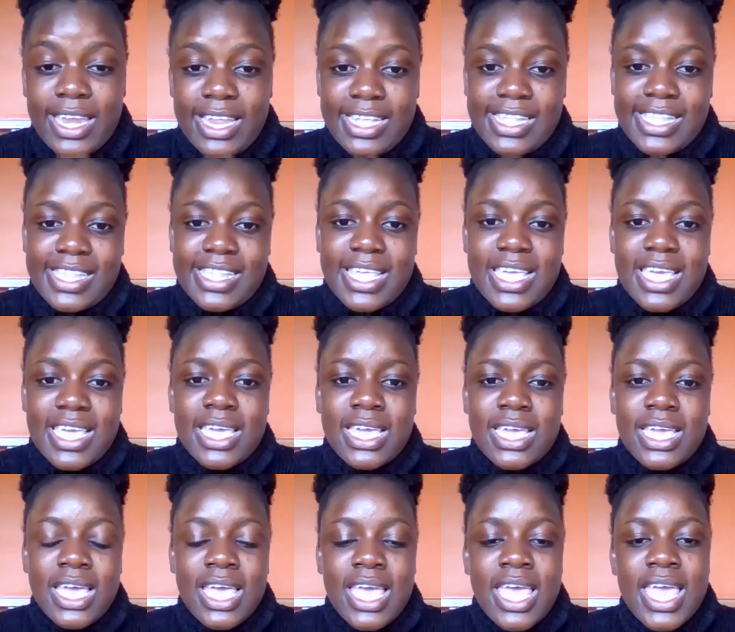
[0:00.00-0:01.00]
getting
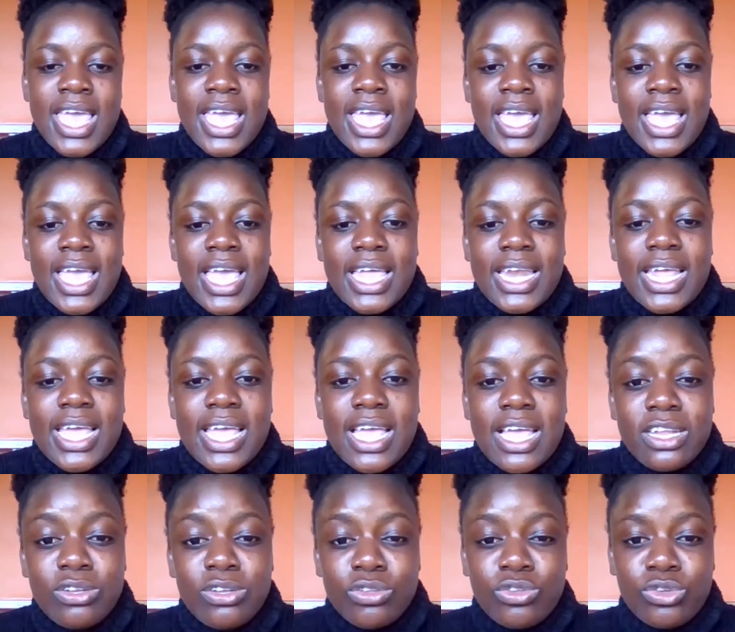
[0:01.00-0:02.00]
sick, and I
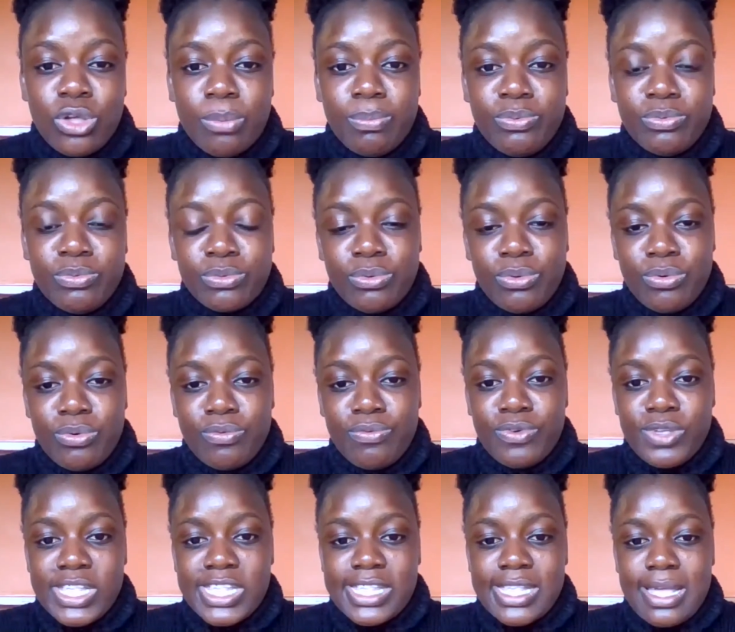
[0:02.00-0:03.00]
had to stop school
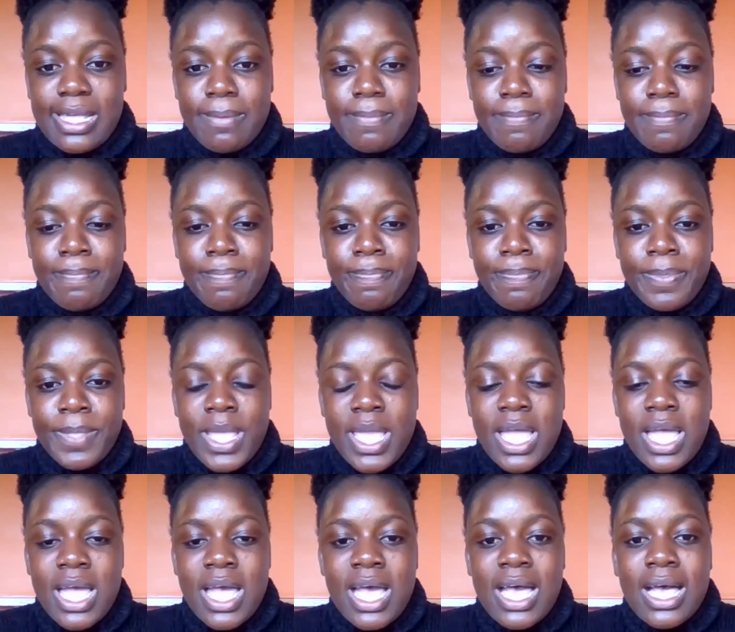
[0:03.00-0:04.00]
for some
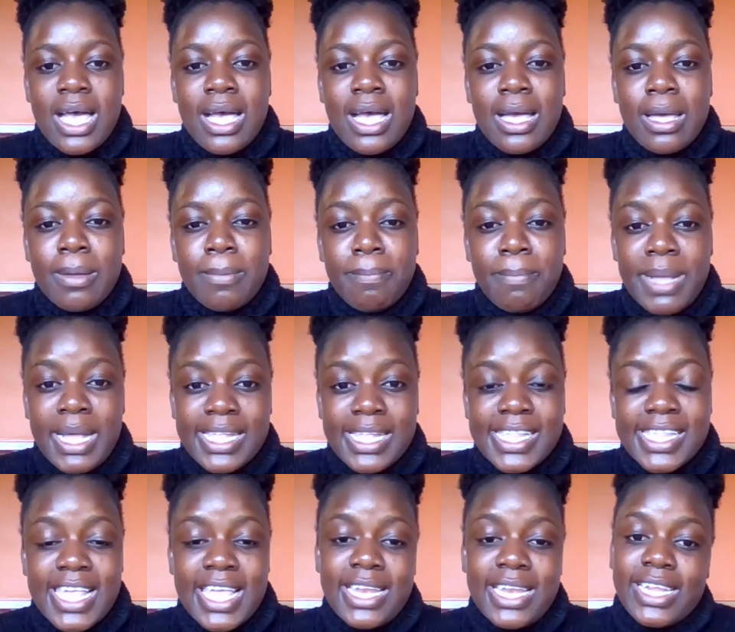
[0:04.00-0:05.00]

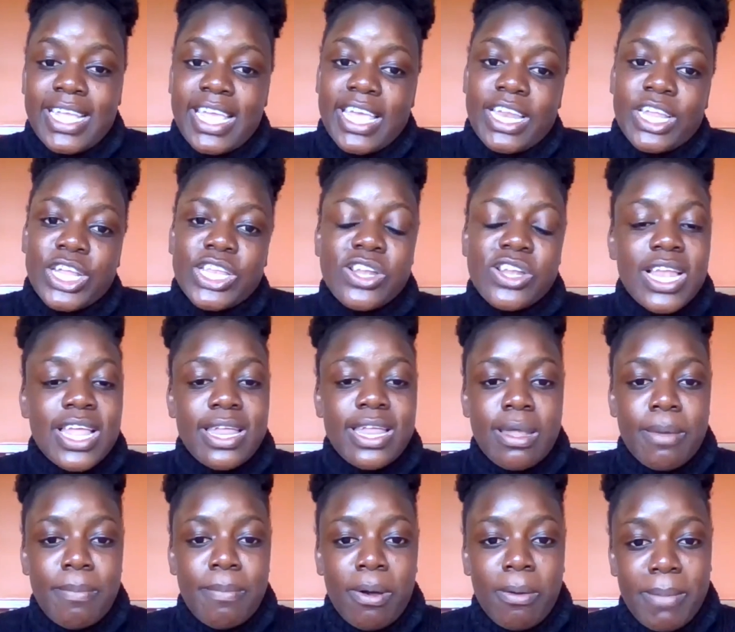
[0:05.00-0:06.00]
months and getting to learn
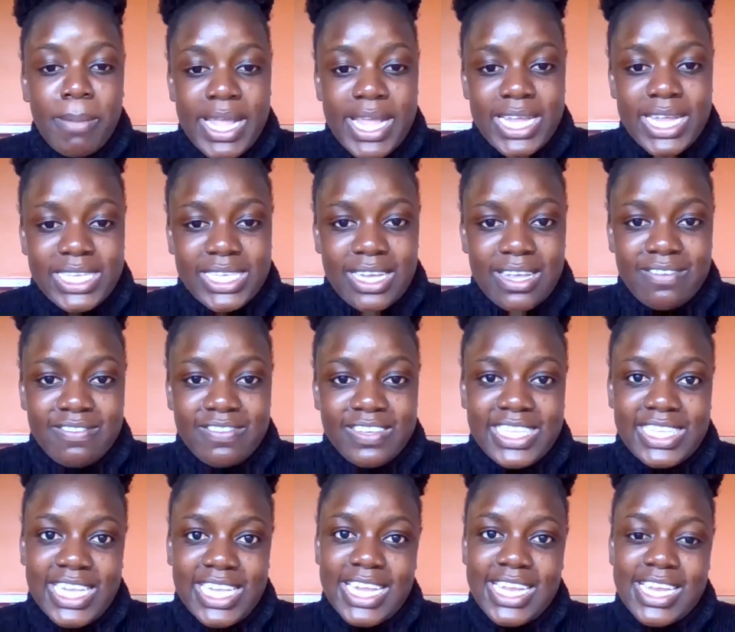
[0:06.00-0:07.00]
about my HIV
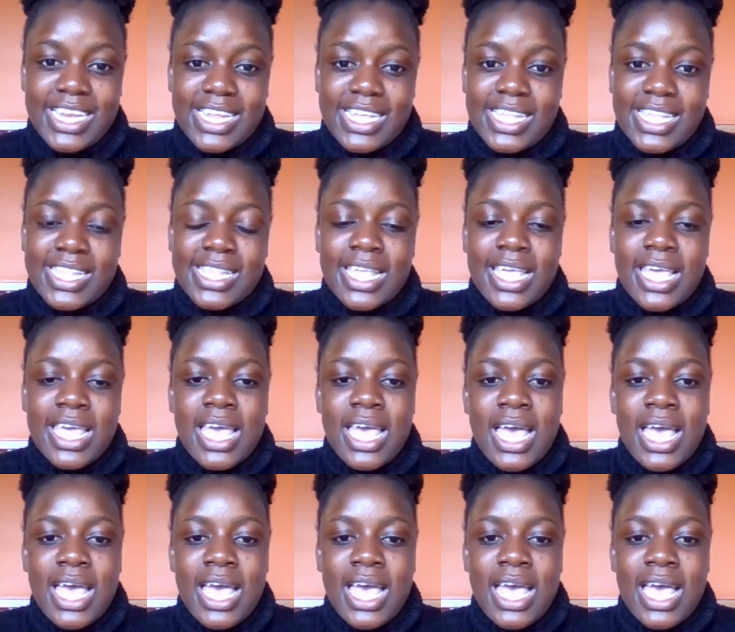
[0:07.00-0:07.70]
status.